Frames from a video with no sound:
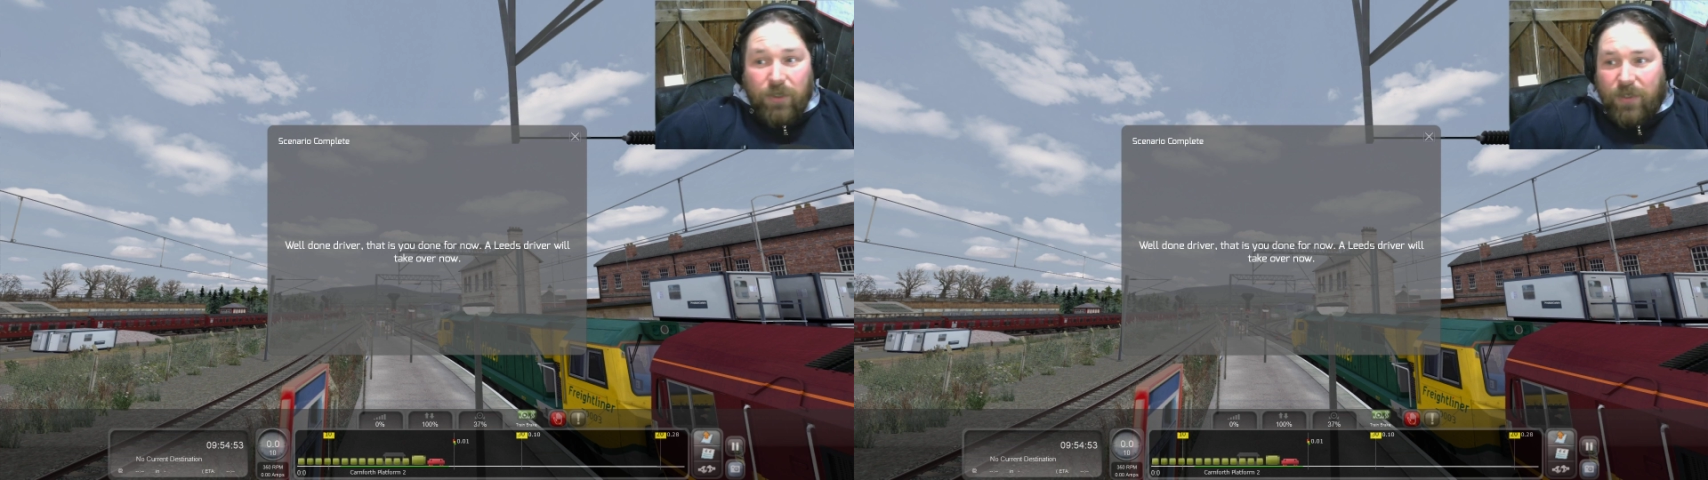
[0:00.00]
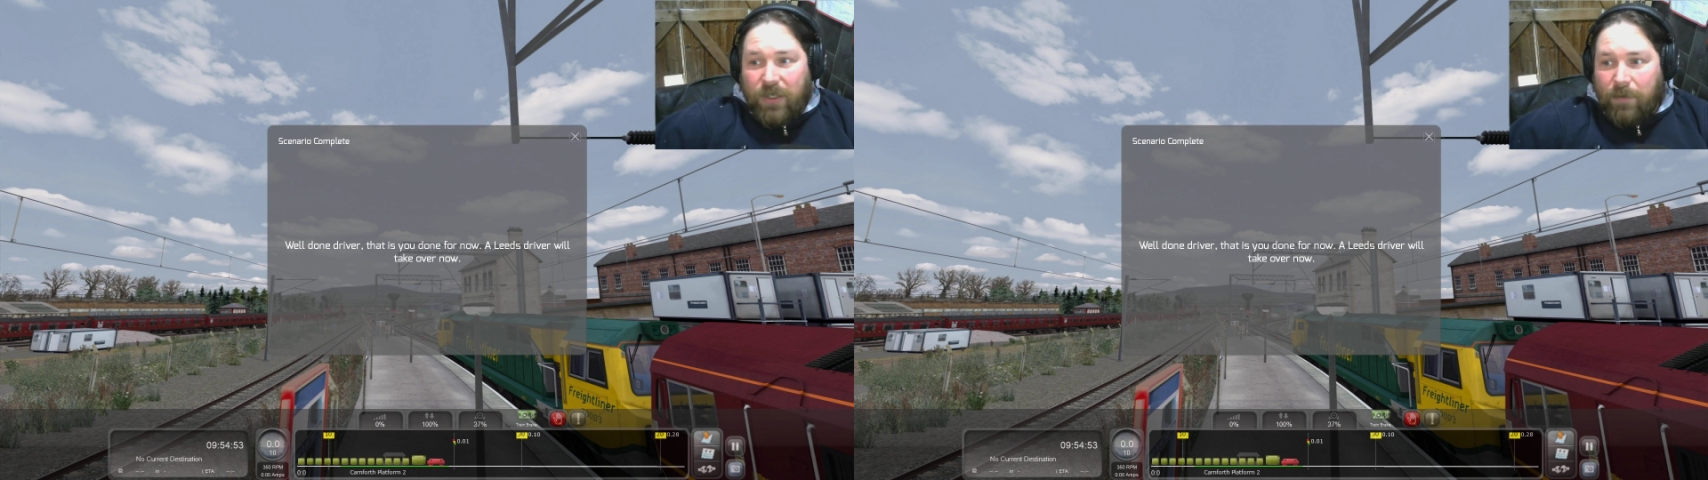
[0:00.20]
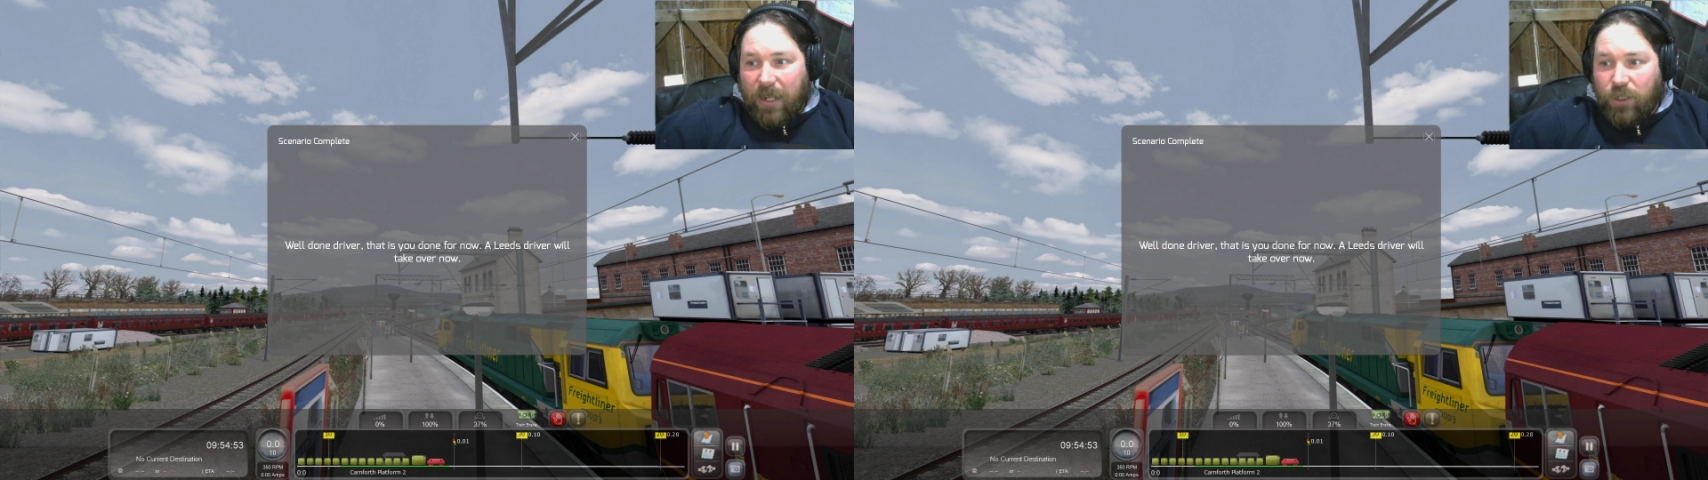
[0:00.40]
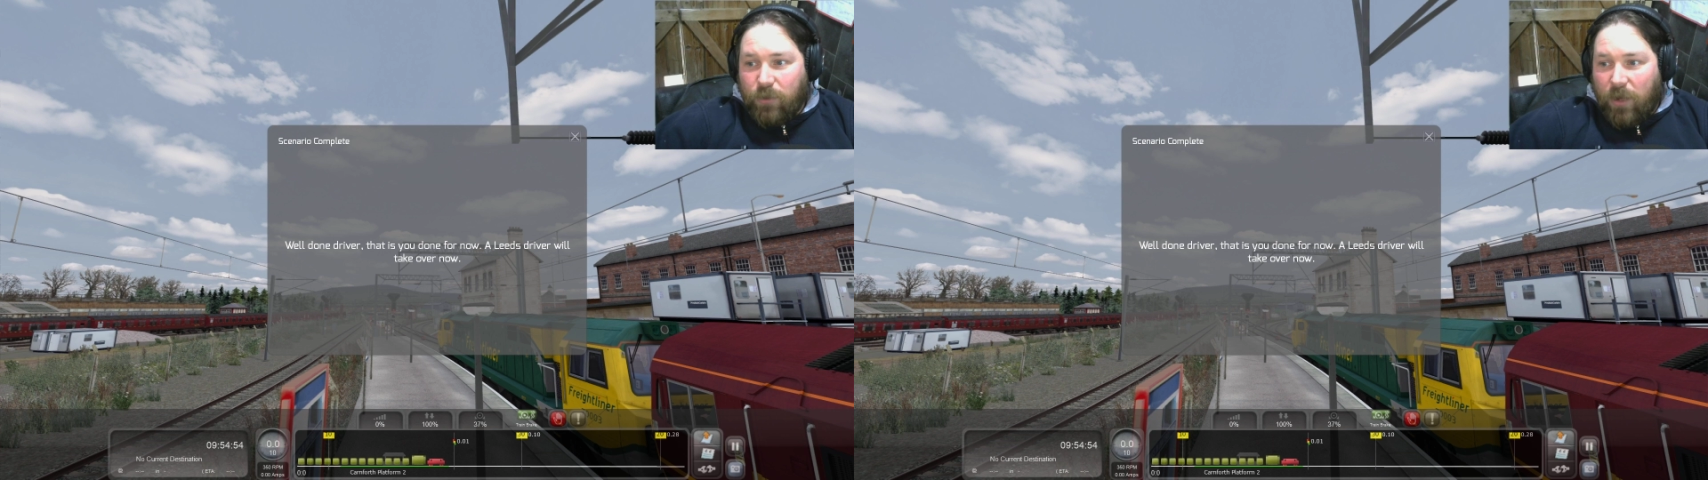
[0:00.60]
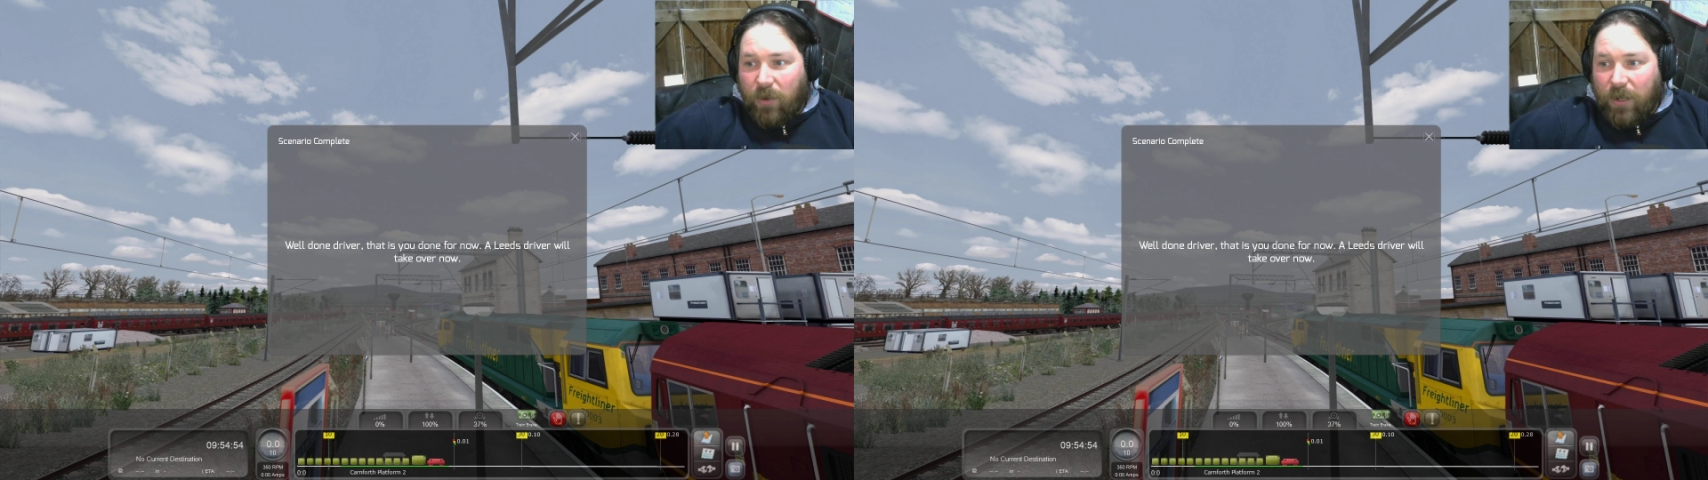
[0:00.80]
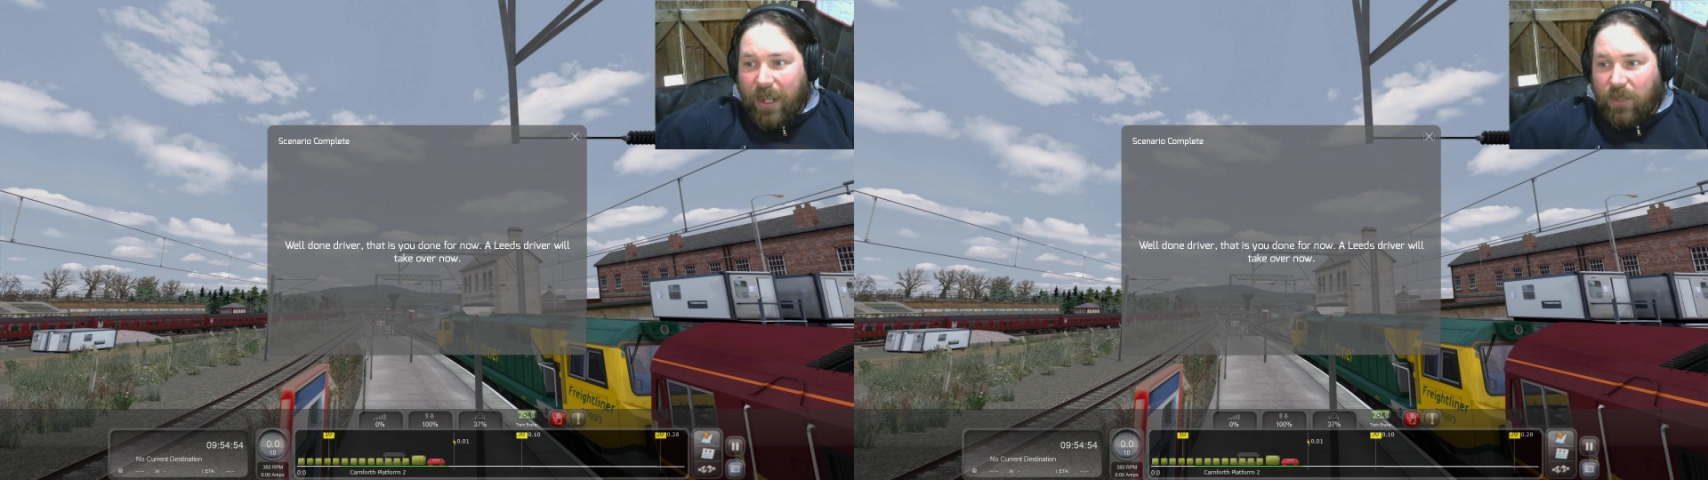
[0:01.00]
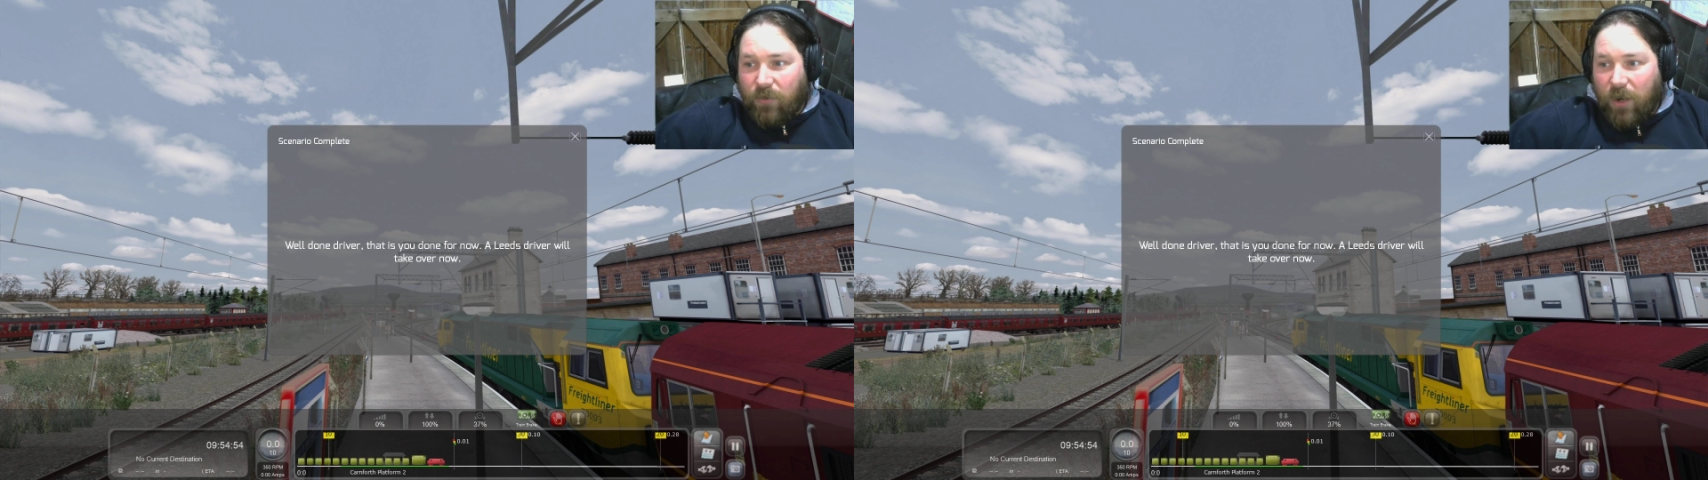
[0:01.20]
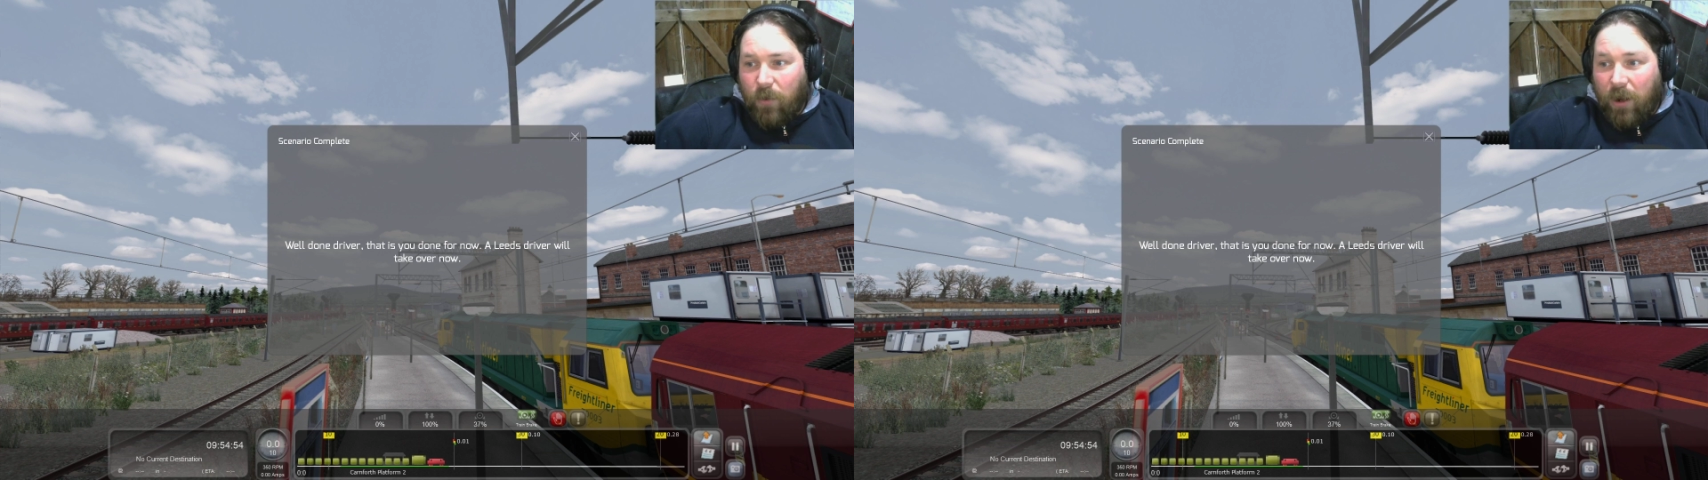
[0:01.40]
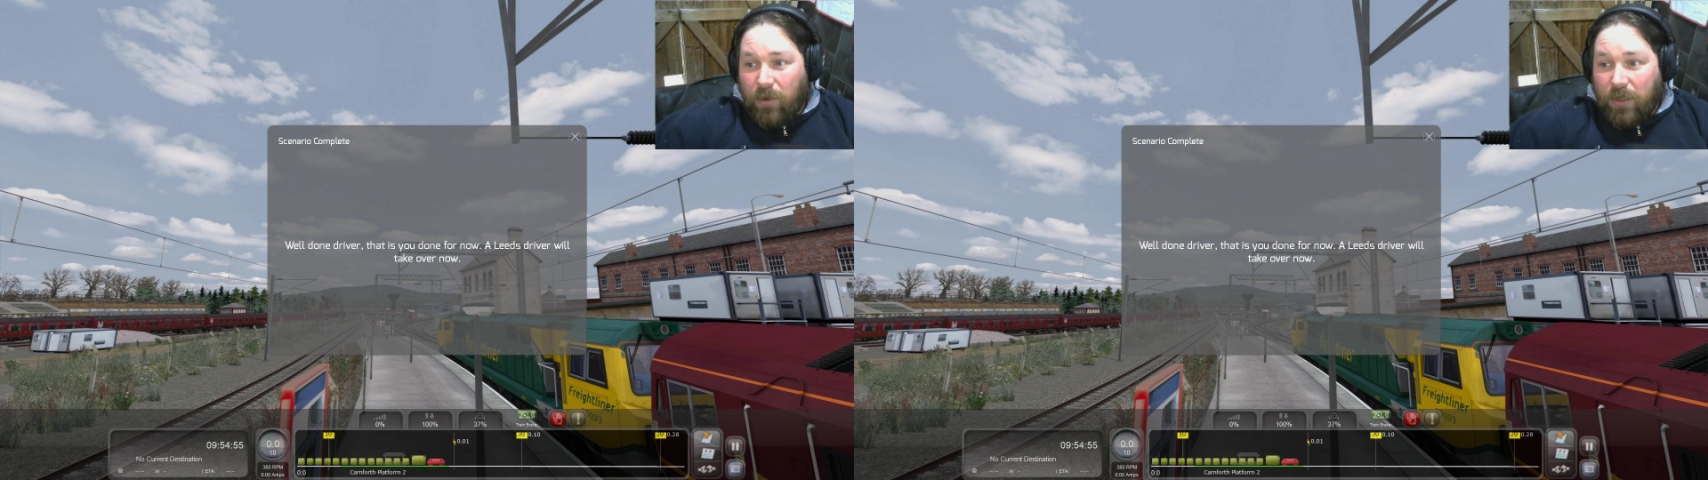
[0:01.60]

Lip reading: simulation world and the real world